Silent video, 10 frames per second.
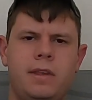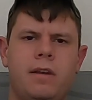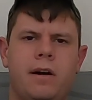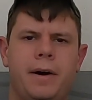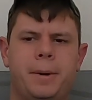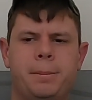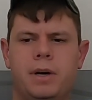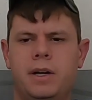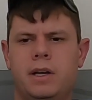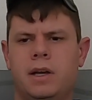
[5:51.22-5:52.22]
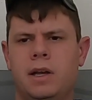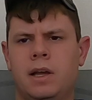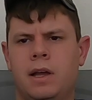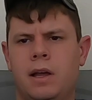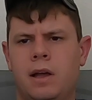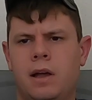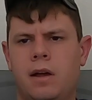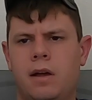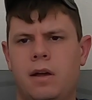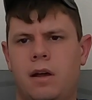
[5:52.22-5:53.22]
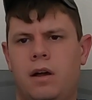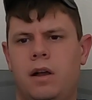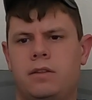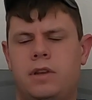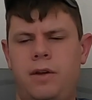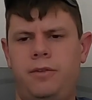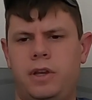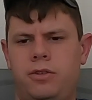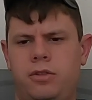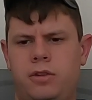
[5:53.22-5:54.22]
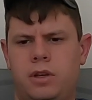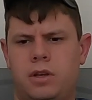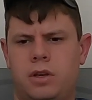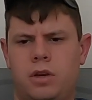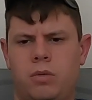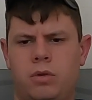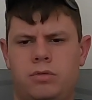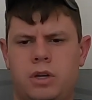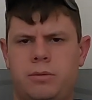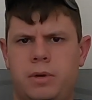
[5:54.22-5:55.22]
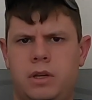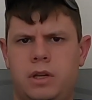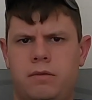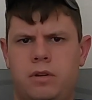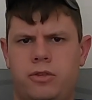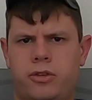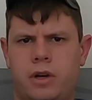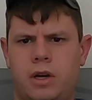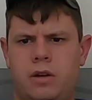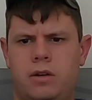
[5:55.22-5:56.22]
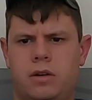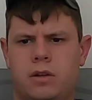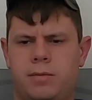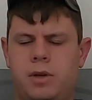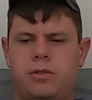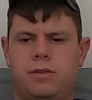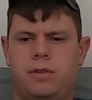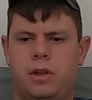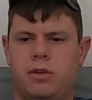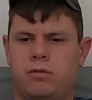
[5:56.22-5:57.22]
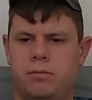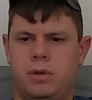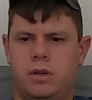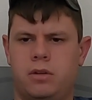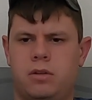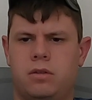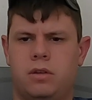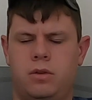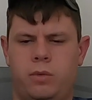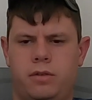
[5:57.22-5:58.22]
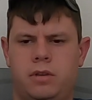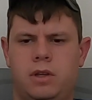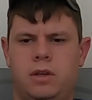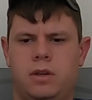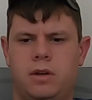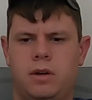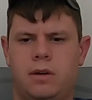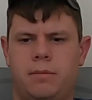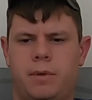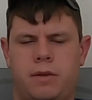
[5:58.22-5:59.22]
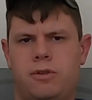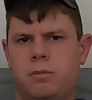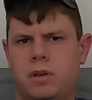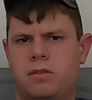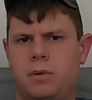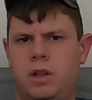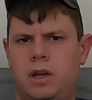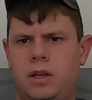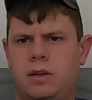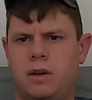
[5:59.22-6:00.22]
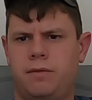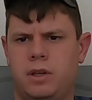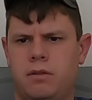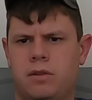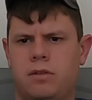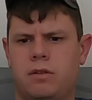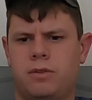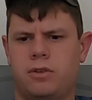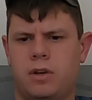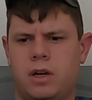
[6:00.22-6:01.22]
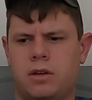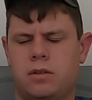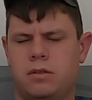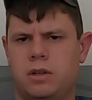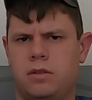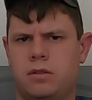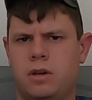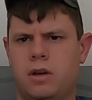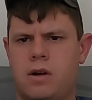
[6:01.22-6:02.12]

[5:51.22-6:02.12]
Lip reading: But it's definitely interesting. Would recommend giving it a shot, especially if you like root beer and whiskey. Like if you mix them a lot, definitely give this stuff a shot because it's